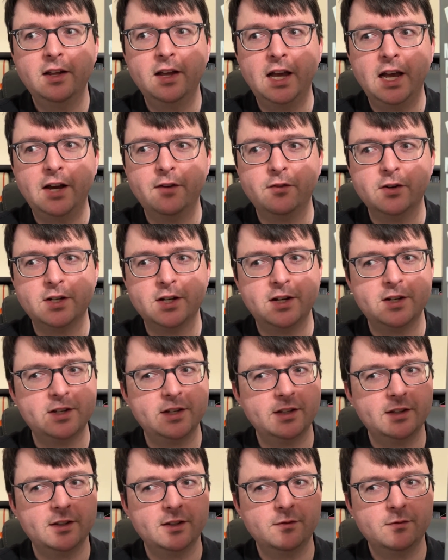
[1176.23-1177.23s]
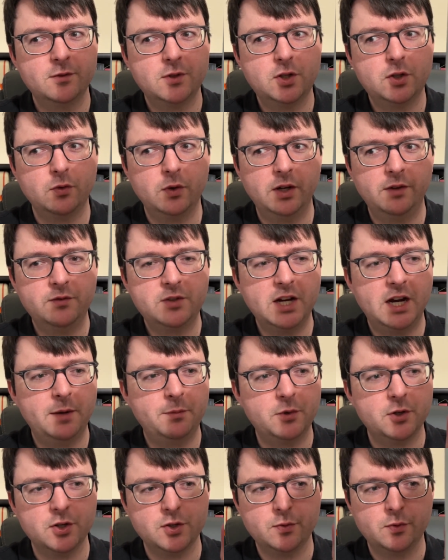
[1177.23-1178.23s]
advertising the 12
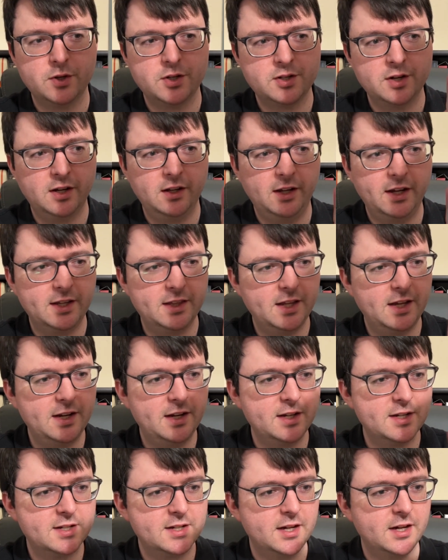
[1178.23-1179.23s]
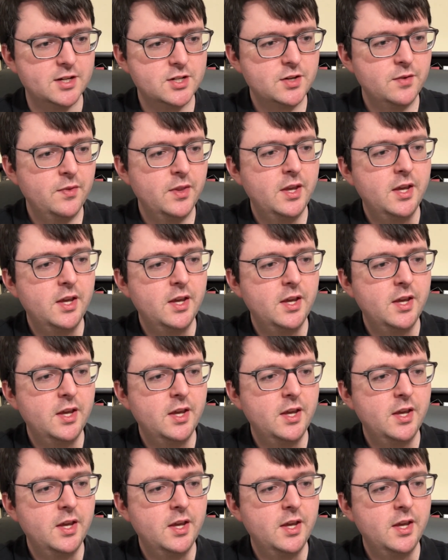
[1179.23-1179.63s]
chapters, which I like that nice touch.